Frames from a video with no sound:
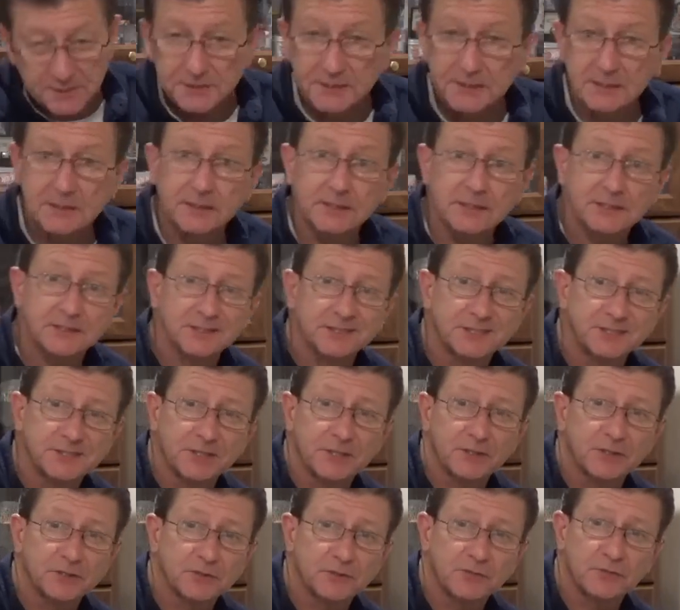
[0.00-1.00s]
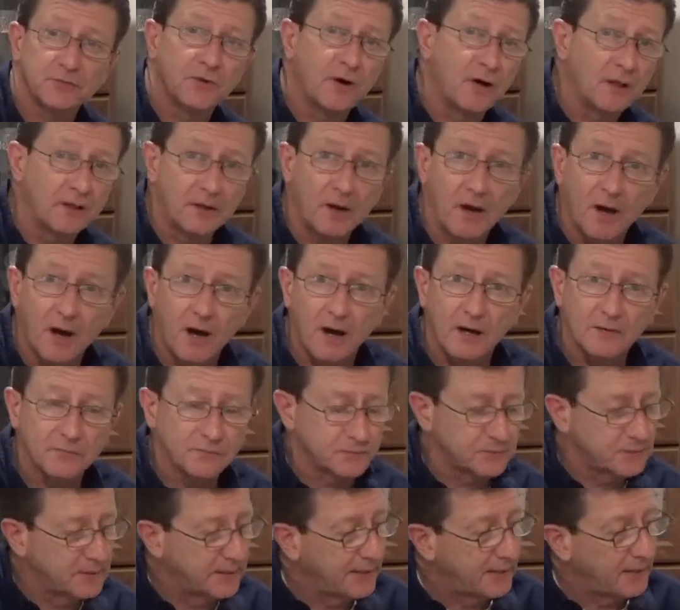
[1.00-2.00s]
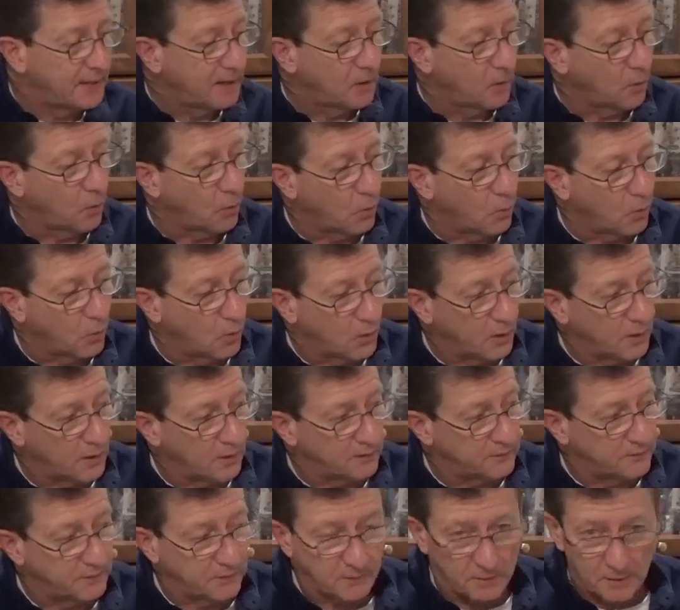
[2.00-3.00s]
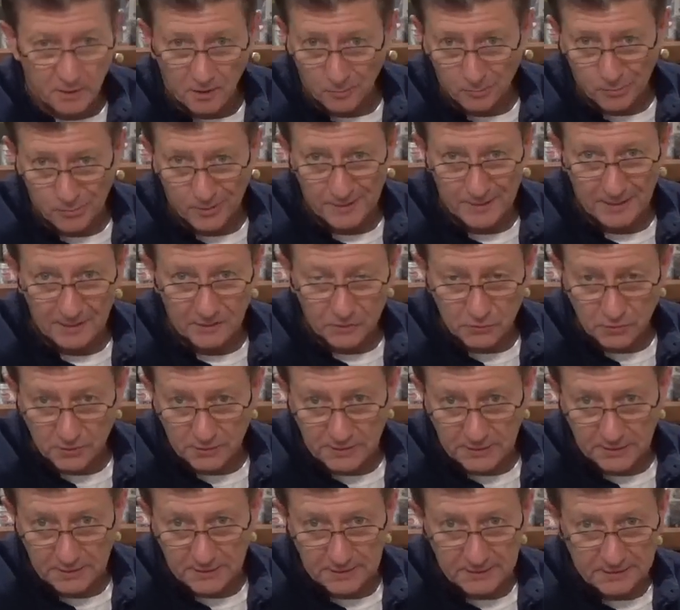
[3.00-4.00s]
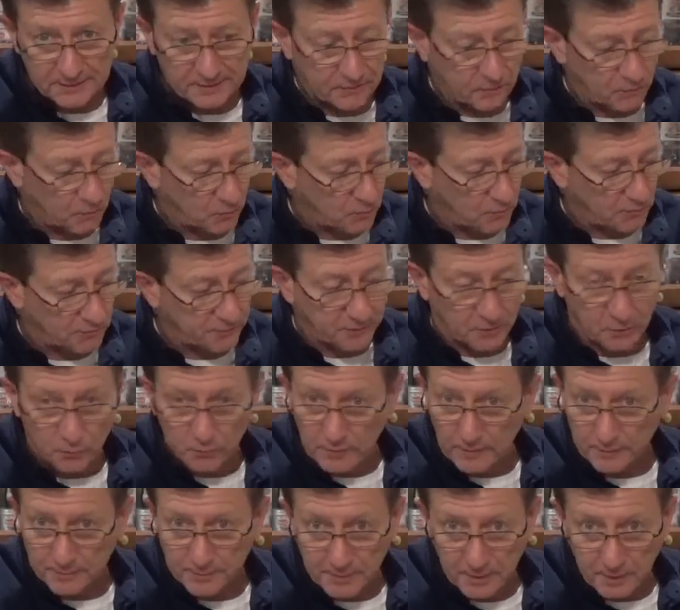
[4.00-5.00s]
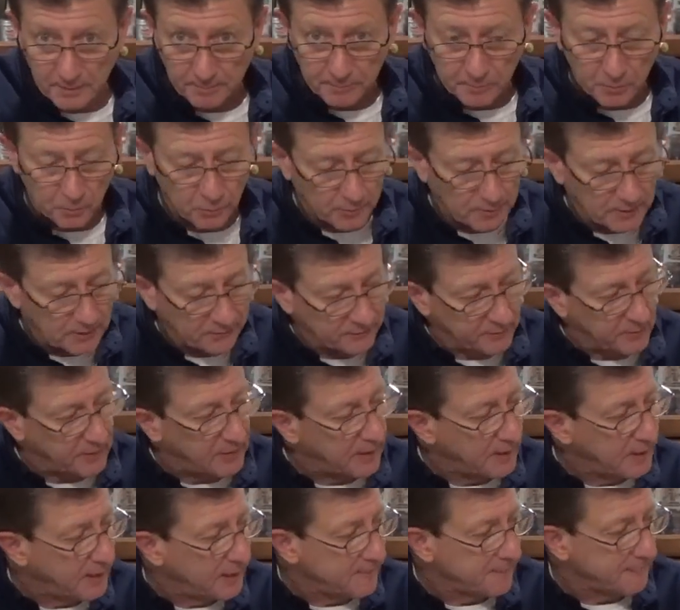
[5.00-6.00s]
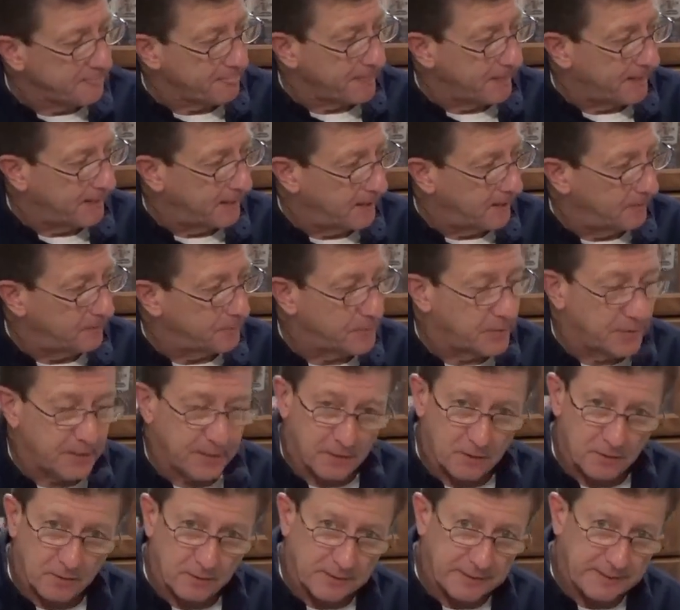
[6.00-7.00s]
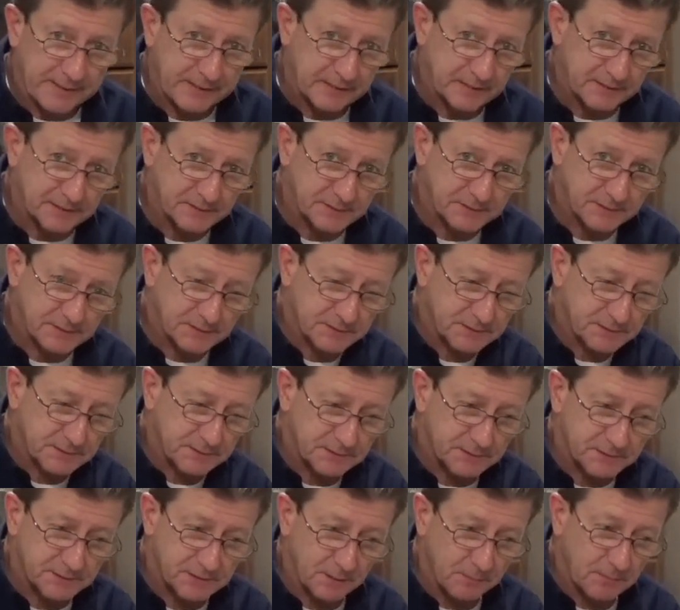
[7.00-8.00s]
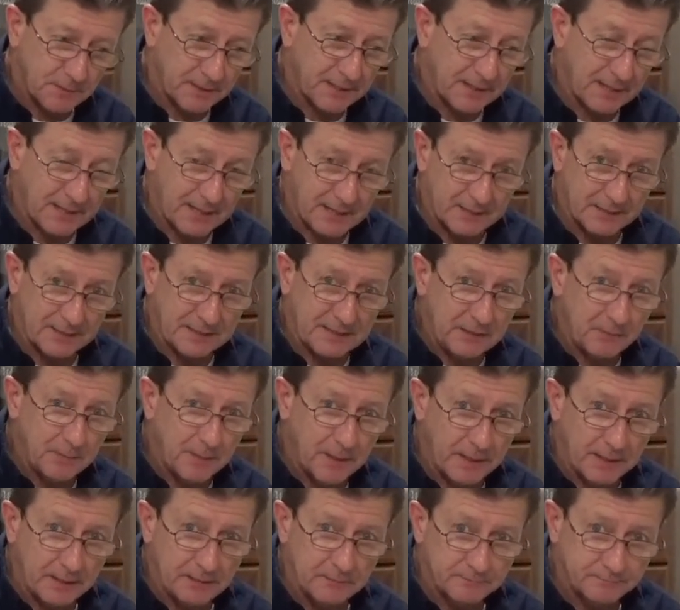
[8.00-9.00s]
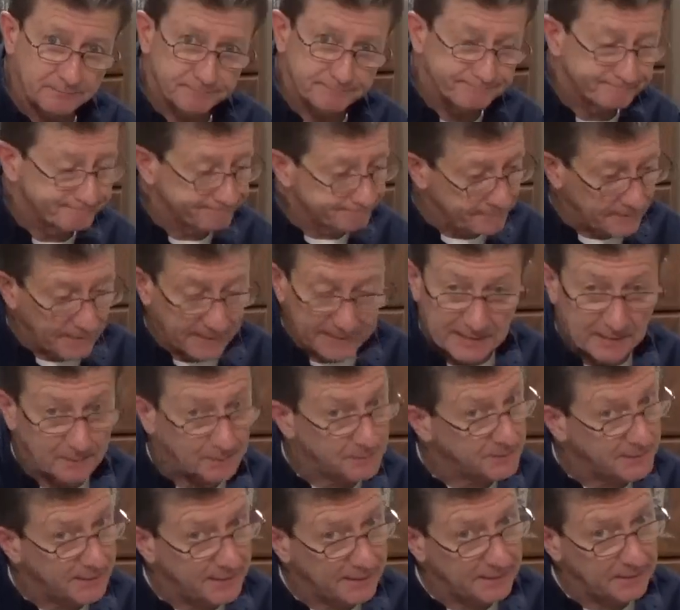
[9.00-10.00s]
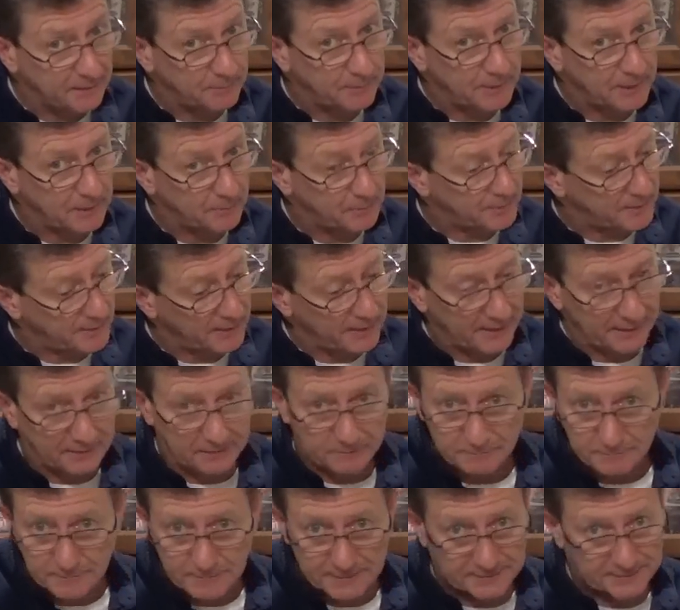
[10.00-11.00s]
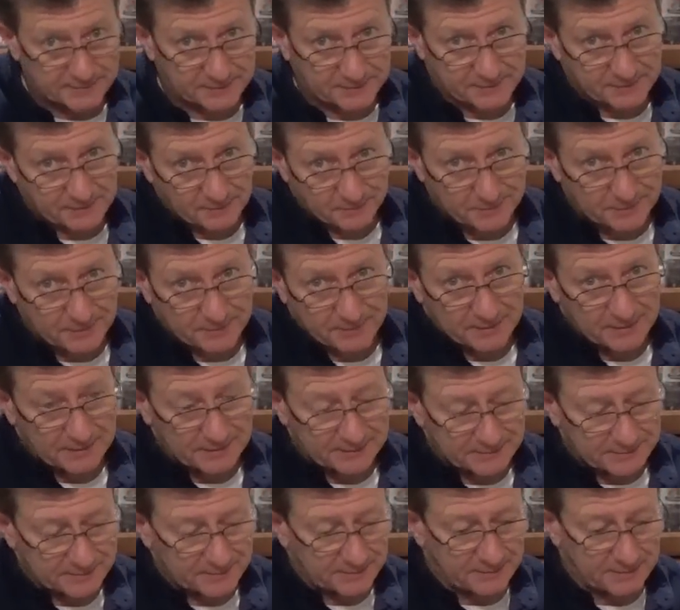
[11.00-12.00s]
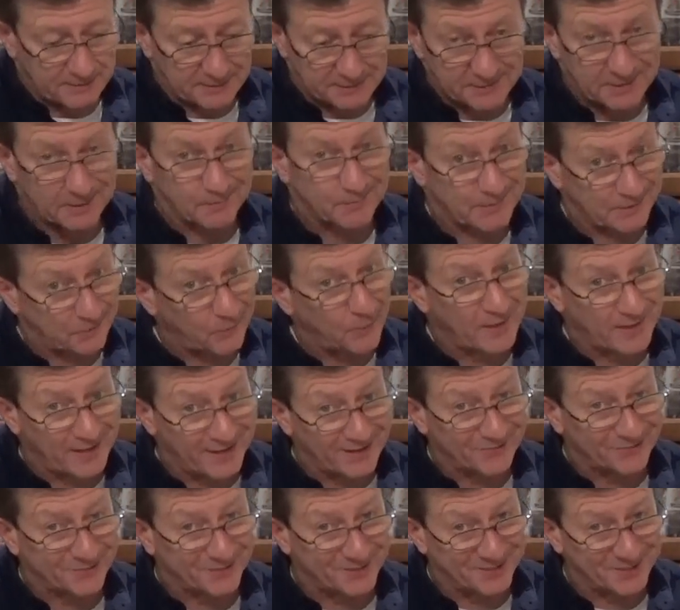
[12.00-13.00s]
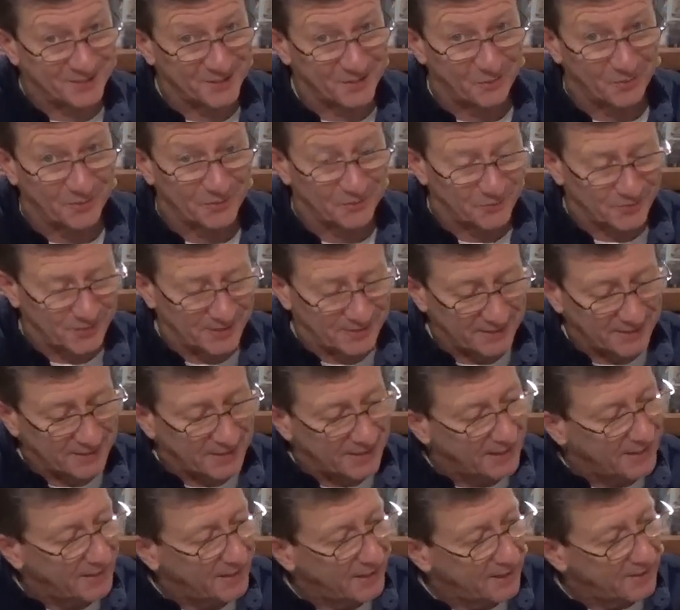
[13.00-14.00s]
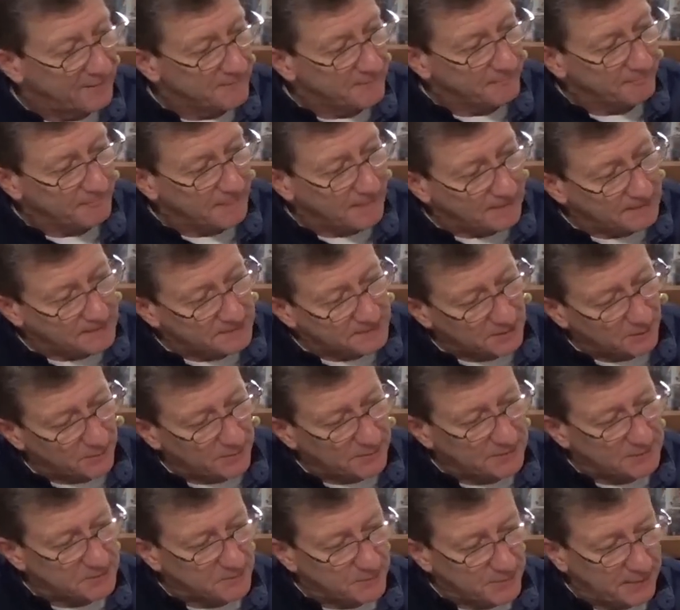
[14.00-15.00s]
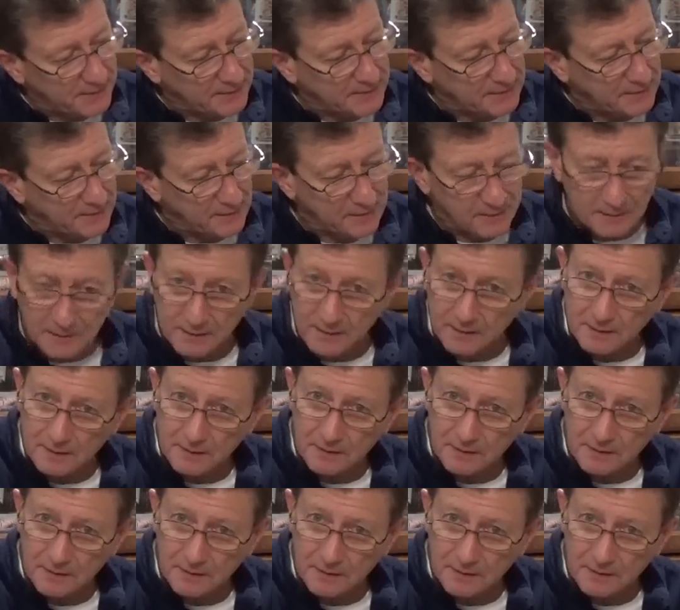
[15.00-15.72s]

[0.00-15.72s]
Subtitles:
see these, the stickers are falling off, or they're all put on crooked, or they're ripped up, or whatever. There is somebody on eBay. I keep saying eBay, but hey, it's something that we have to deal with, right? Somebody is making